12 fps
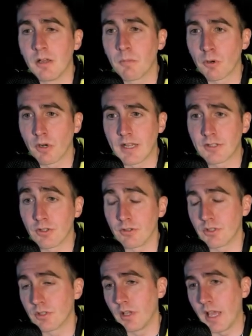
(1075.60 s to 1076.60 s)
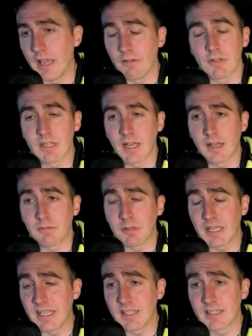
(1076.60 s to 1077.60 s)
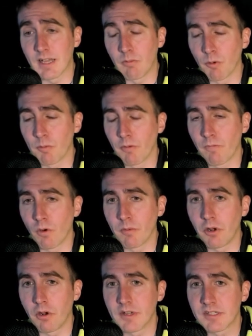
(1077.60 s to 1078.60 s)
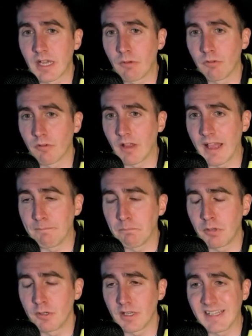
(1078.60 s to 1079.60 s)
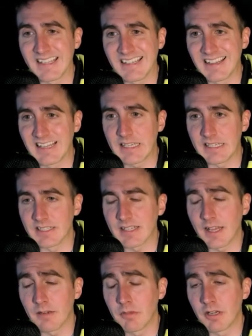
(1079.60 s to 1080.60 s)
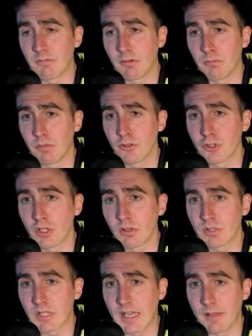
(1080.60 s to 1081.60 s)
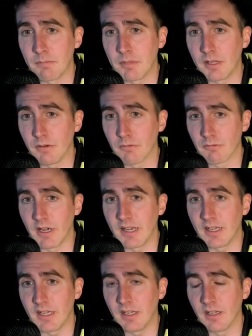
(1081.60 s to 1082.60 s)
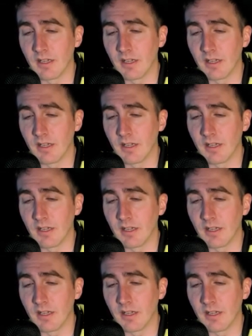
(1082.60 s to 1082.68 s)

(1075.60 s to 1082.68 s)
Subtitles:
Pressors. Anytime we're performing RSI, we want to have put at least, at a minimum, push dose epi ready